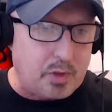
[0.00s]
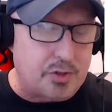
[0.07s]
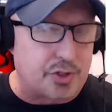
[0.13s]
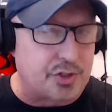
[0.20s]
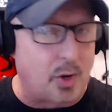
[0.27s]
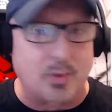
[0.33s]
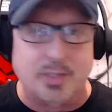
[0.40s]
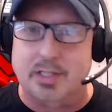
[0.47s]

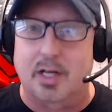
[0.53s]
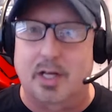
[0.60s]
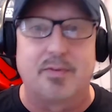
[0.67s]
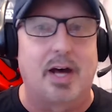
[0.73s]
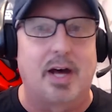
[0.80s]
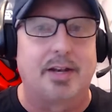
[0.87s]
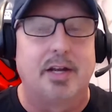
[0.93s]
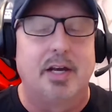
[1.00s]
Just always loved
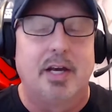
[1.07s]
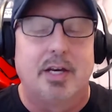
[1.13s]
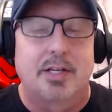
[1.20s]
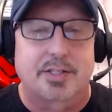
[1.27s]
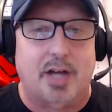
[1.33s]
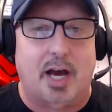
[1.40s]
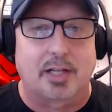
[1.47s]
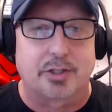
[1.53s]
that
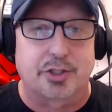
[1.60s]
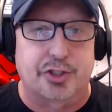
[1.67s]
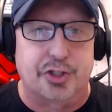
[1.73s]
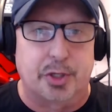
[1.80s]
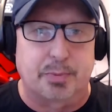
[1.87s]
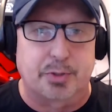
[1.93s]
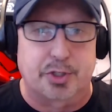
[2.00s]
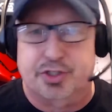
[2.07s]
style of
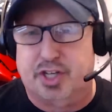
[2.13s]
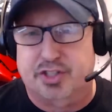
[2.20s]
ships just